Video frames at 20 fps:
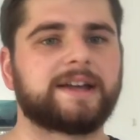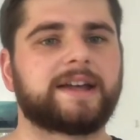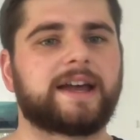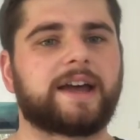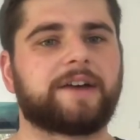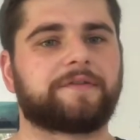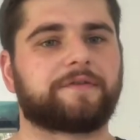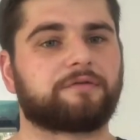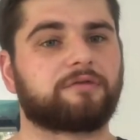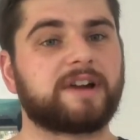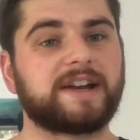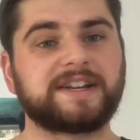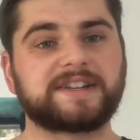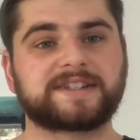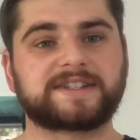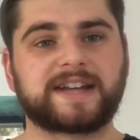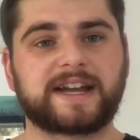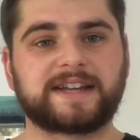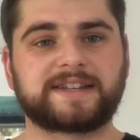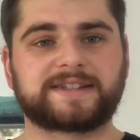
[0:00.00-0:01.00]
if rent
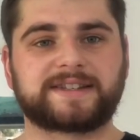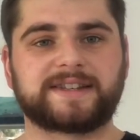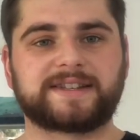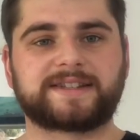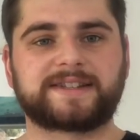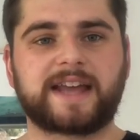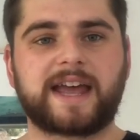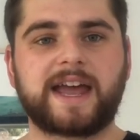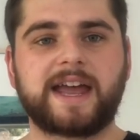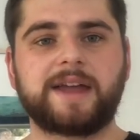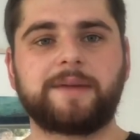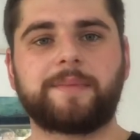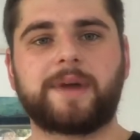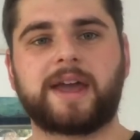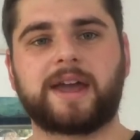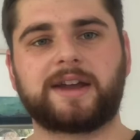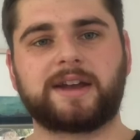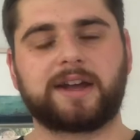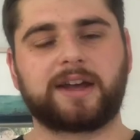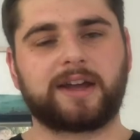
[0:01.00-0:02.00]
stays the same
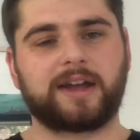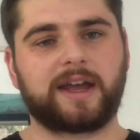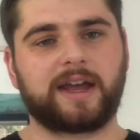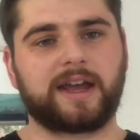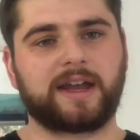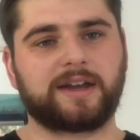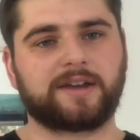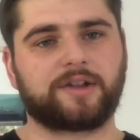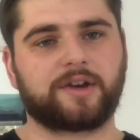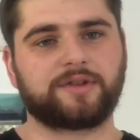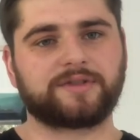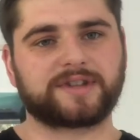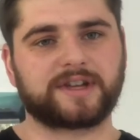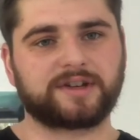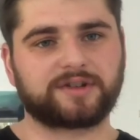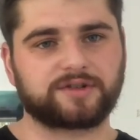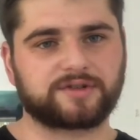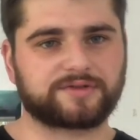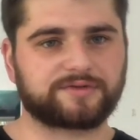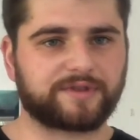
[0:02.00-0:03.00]
and those
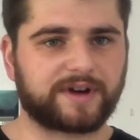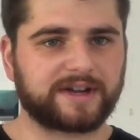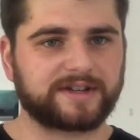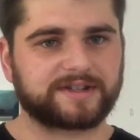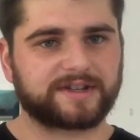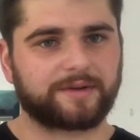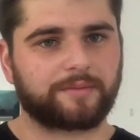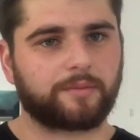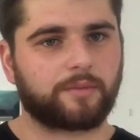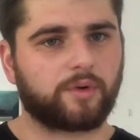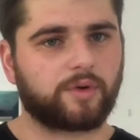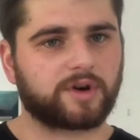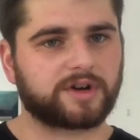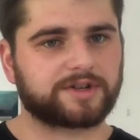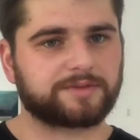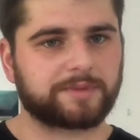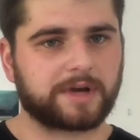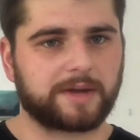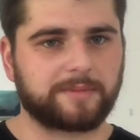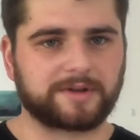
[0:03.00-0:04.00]
interest rates and
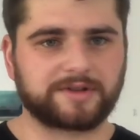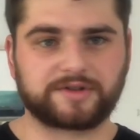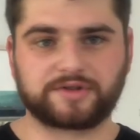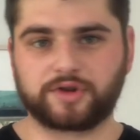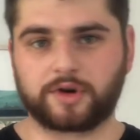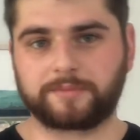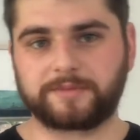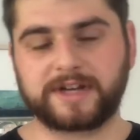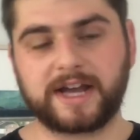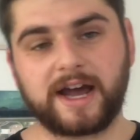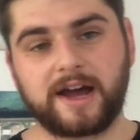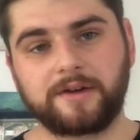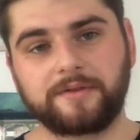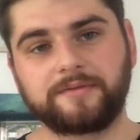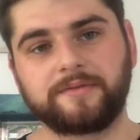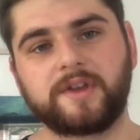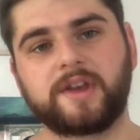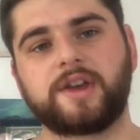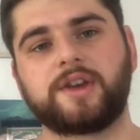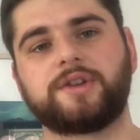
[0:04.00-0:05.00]
mortgage payments drop down,